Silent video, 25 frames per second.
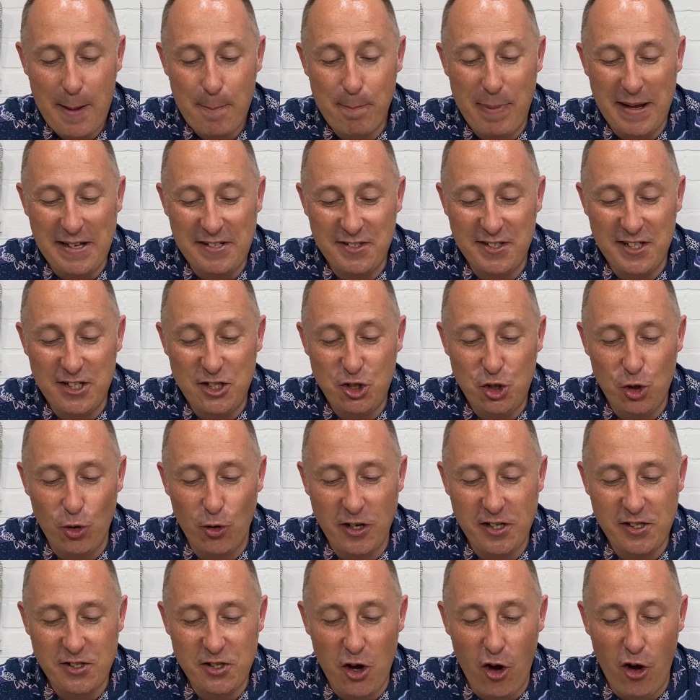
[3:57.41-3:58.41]
Best
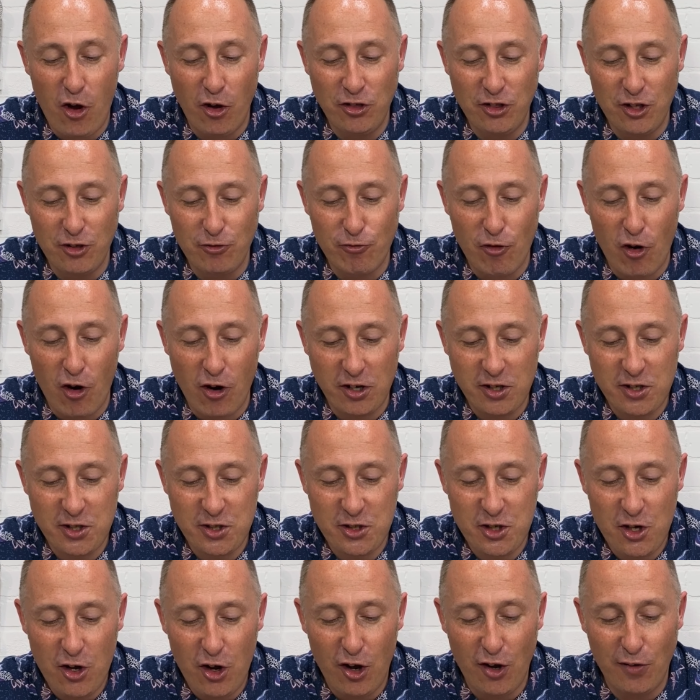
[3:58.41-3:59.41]
enjoyed on the
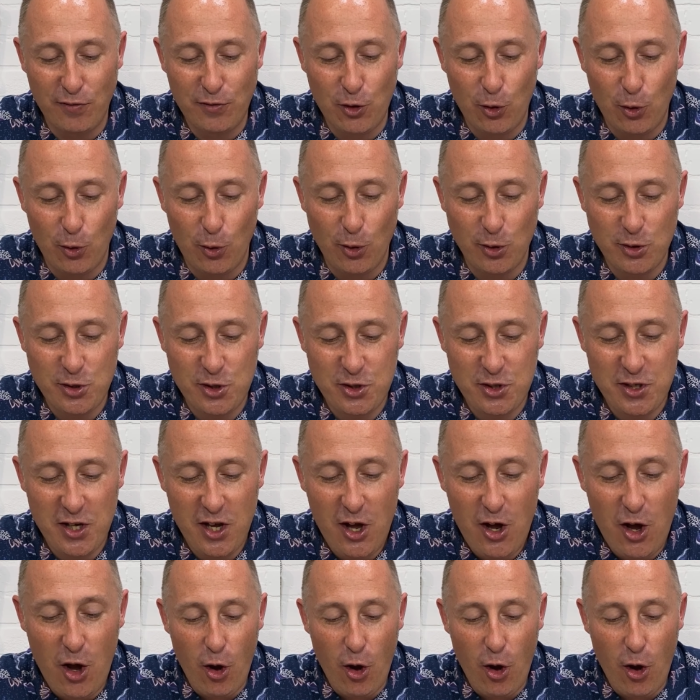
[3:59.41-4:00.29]
rocks, of course,